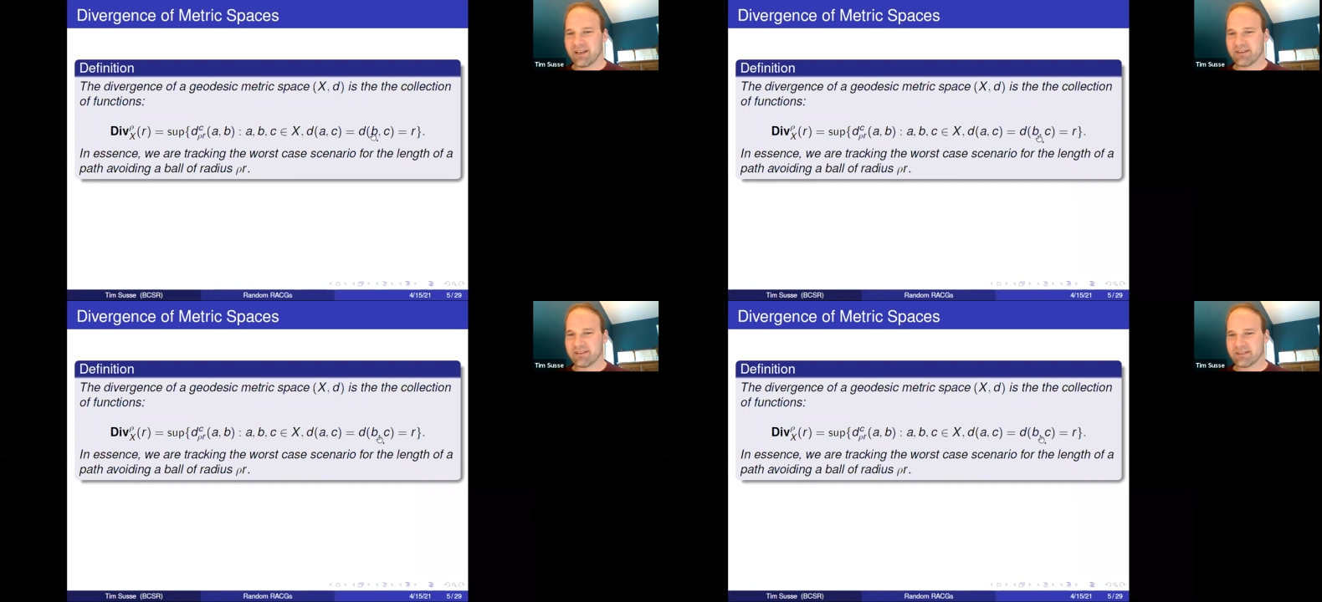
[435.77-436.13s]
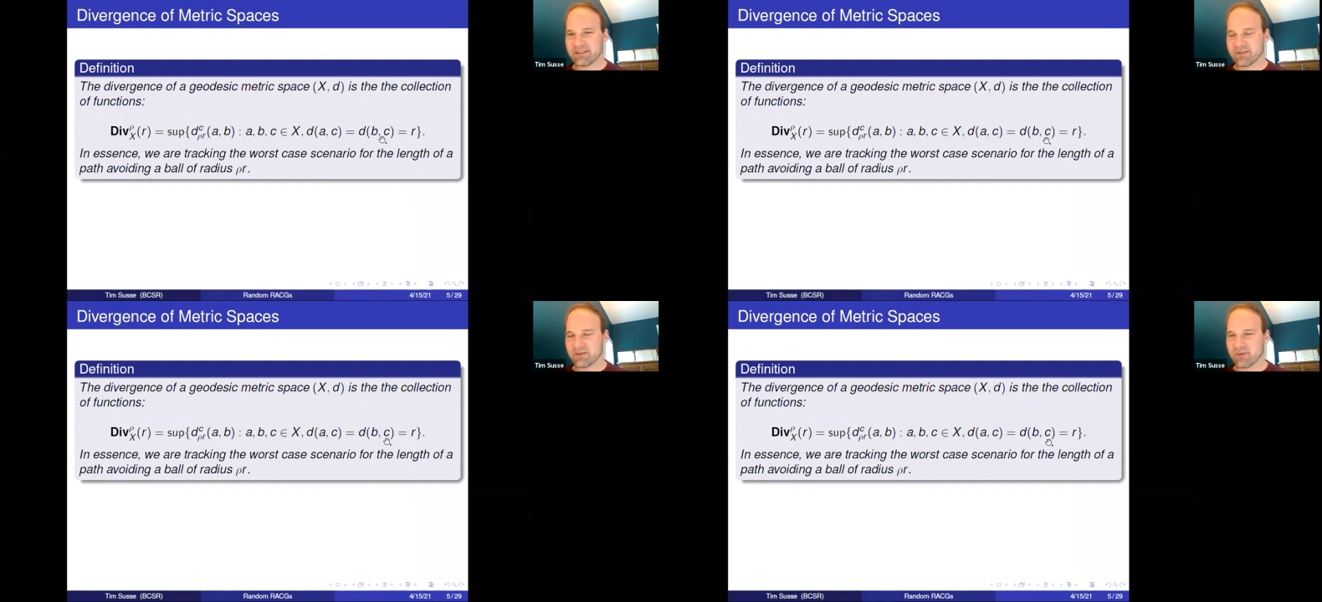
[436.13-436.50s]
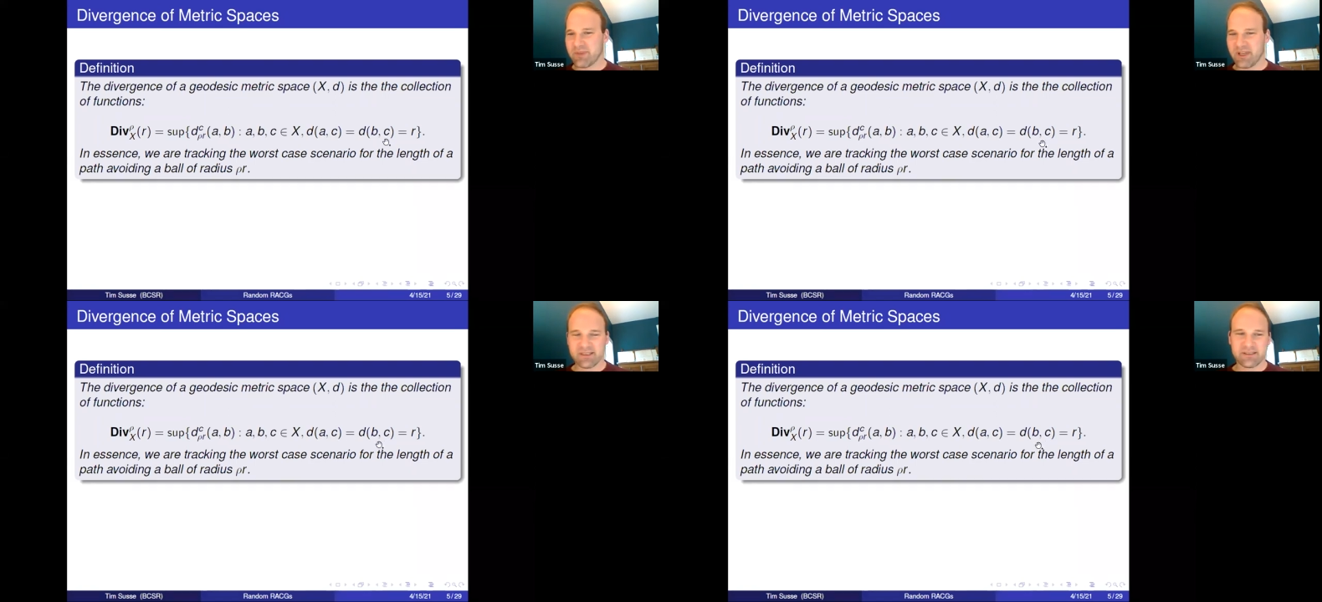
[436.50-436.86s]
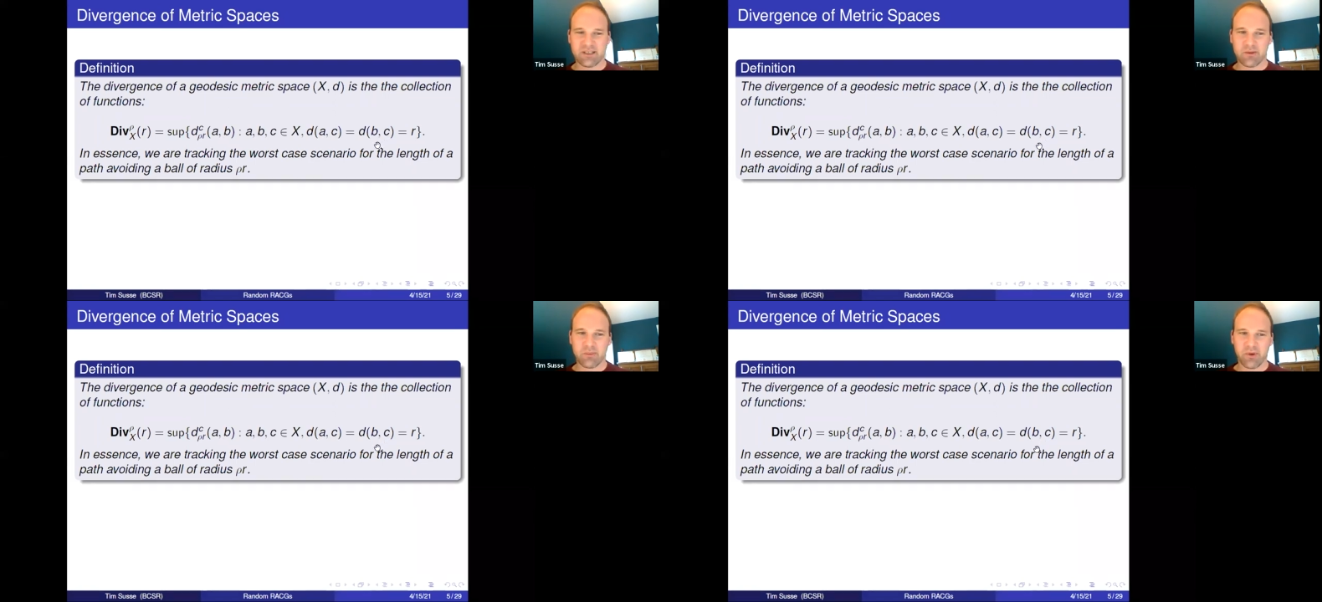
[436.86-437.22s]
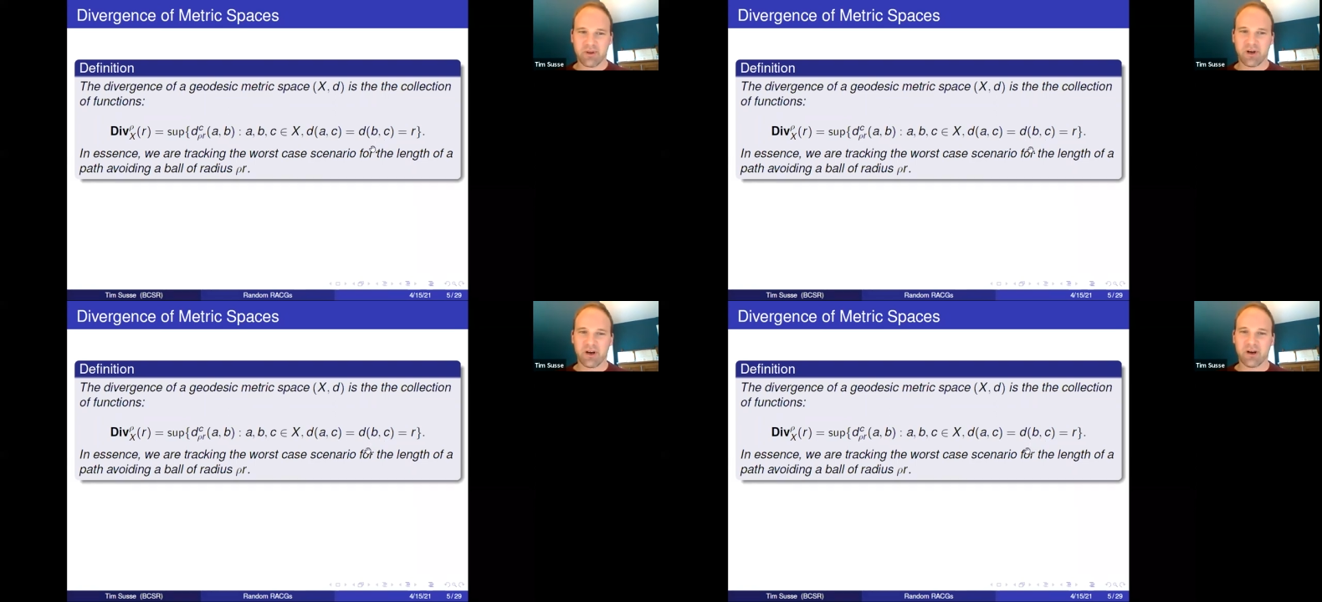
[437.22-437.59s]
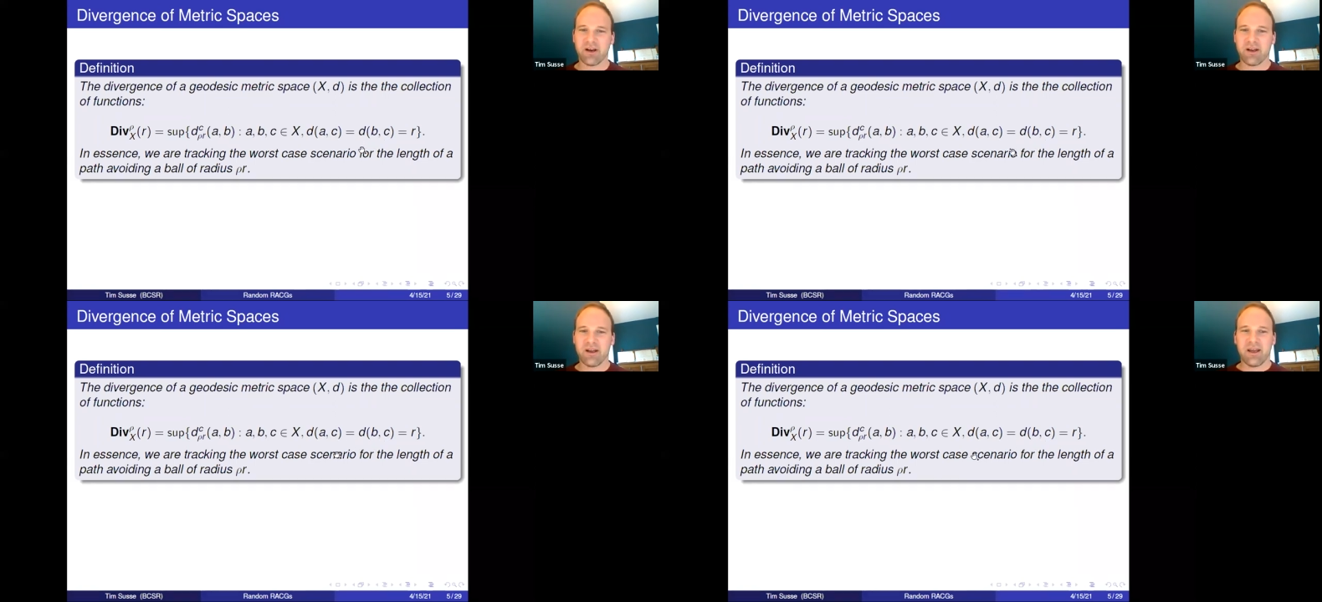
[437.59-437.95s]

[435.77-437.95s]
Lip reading: and the distance from B to C are both R.